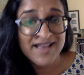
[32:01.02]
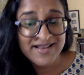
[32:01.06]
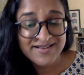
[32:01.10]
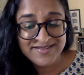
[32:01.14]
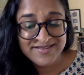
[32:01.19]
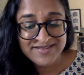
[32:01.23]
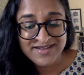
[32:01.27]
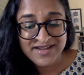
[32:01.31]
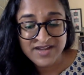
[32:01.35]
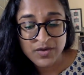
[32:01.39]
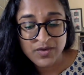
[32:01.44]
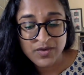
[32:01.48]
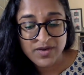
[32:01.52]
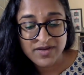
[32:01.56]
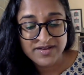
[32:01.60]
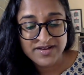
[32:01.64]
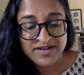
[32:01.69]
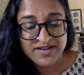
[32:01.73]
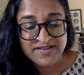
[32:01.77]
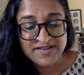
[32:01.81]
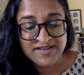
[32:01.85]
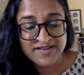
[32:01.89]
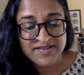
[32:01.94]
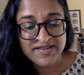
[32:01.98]
class
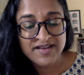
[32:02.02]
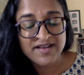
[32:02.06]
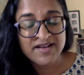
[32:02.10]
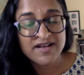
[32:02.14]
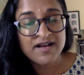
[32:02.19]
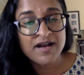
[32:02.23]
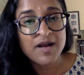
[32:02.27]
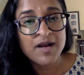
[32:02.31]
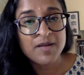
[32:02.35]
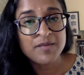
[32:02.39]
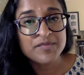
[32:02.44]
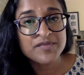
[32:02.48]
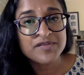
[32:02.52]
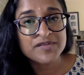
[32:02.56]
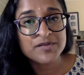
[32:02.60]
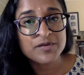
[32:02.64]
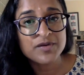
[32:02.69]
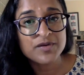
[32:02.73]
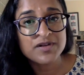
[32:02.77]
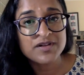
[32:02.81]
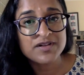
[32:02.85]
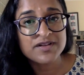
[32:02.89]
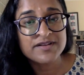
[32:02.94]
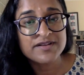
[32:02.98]
inequalities, I think, comes so
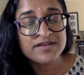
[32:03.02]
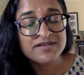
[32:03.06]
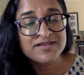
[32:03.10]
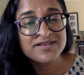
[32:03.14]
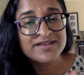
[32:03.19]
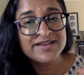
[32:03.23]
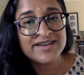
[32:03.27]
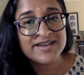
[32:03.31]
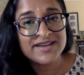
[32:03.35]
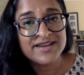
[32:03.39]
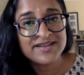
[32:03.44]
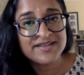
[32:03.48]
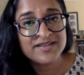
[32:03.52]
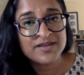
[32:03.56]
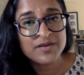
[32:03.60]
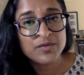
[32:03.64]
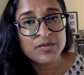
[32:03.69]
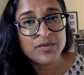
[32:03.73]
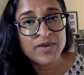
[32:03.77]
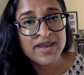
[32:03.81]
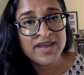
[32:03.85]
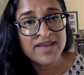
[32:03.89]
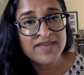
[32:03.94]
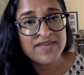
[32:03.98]
clearly in in the
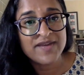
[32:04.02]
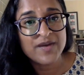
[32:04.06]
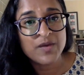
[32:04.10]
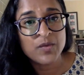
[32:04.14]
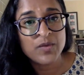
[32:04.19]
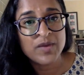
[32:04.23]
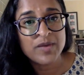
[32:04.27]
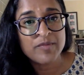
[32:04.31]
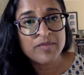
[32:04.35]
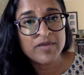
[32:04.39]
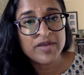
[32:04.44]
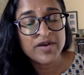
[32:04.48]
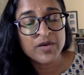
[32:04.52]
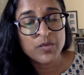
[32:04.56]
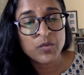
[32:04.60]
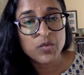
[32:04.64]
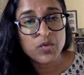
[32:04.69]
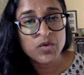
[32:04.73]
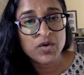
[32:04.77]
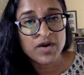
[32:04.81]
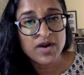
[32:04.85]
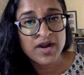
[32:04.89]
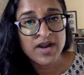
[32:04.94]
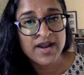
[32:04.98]
way that women
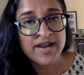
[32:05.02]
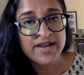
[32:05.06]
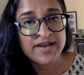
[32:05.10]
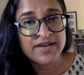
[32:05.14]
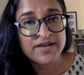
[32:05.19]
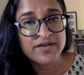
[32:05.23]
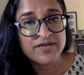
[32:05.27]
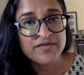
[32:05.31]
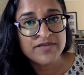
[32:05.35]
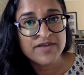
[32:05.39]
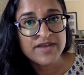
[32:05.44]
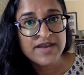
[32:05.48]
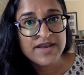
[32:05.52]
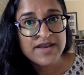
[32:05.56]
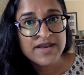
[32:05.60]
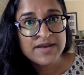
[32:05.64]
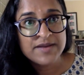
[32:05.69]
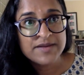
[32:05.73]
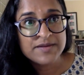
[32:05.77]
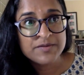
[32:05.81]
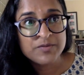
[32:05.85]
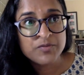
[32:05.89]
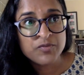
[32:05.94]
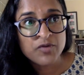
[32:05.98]
were kind of
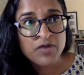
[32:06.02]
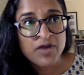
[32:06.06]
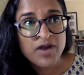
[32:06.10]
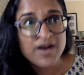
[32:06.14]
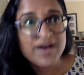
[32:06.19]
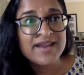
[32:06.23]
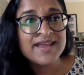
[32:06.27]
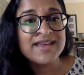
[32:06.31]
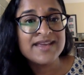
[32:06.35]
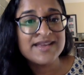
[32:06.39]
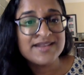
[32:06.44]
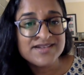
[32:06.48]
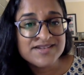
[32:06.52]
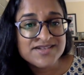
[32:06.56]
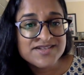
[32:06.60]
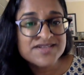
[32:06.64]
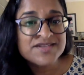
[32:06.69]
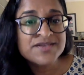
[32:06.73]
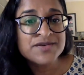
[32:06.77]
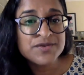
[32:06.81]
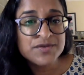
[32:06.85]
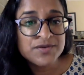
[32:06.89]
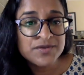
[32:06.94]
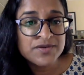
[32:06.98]
brought
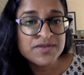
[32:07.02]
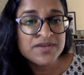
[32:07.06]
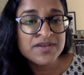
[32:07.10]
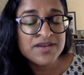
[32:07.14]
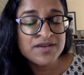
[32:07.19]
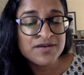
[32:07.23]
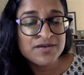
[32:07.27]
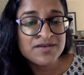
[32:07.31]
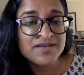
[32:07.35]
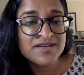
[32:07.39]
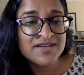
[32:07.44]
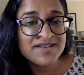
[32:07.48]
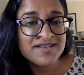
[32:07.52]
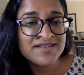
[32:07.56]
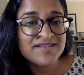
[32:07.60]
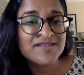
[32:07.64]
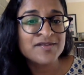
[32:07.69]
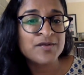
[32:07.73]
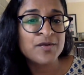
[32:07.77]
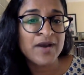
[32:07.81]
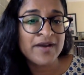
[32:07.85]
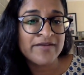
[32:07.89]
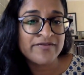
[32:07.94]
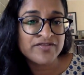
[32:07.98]
into the union.
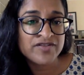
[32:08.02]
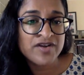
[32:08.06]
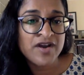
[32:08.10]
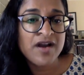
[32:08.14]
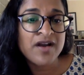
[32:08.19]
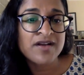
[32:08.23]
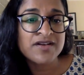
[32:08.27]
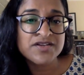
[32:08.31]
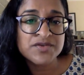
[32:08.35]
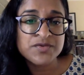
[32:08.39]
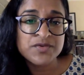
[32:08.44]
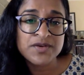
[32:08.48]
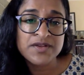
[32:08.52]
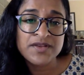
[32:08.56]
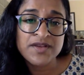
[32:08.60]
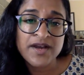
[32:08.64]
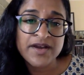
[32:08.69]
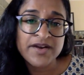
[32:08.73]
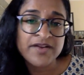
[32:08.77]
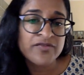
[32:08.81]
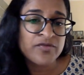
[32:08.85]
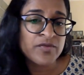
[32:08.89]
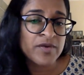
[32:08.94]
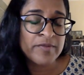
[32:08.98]
So I've talked to a
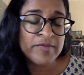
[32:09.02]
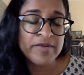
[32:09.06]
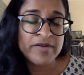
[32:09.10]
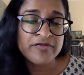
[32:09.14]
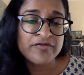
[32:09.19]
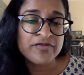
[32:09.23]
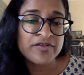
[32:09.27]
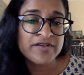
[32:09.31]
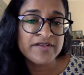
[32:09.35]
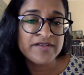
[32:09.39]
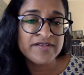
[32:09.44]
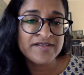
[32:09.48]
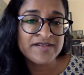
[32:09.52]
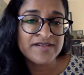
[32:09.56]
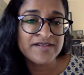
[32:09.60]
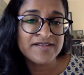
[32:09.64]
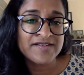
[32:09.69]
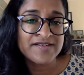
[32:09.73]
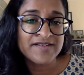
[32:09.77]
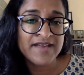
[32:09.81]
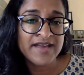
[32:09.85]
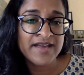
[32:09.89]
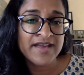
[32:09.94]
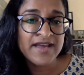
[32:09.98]
lot of women, for
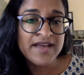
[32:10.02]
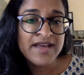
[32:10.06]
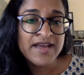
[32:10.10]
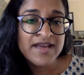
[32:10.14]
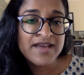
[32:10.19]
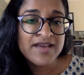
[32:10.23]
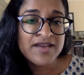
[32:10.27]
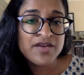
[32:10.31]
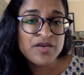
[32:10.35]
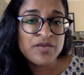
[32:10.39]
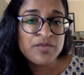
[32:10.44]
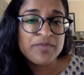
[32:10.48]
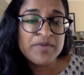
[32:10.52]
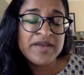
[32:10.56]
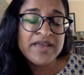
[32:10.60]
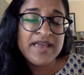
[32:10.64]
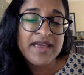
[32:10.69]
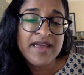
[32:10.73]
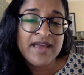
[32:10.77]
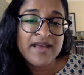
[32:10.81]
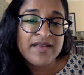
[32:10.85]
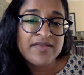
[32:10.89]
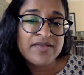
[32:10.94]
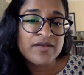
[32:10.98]
instance, that, you know,
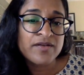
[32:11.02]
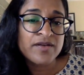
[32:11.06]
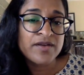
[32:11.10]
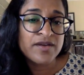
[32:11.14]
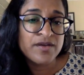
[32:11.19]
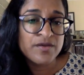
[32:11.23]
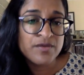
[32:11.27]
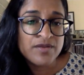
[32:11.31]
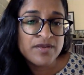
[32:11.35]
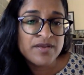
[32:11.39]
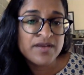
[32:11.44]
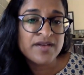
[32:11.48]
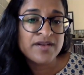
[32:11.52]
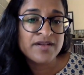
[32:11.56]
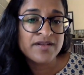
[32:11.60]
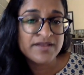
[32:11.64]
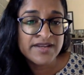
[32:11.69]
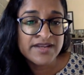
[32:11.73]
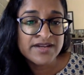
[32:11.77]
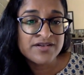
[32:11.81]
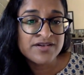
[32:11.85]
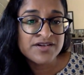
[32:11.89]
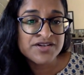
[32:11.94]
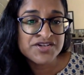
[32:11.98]
began their union
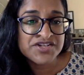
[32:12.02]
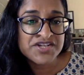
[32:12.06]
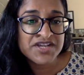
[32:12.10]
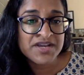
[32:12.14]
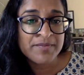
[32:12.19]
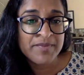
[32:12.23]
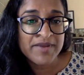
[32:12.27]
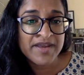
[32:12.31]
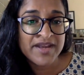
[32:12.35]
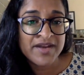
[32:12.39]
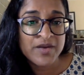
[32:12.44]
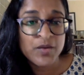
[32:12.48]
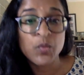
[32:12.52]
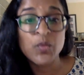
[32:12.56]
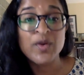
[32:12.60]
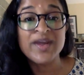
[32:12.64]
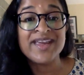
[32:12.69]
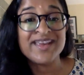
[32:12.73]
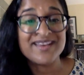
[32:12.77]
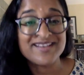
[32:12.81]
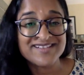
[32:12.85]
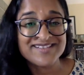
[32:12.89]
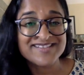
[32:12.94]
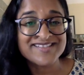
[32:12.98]
leadership in
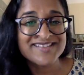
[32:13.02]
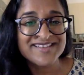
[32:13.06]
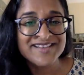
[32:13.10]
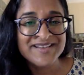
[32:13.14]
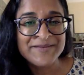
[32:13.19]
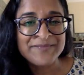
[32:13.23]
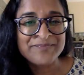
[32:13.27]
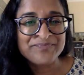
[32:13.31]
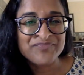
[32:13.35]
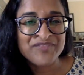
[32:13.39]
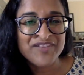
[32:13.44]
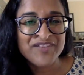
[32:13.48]
wings,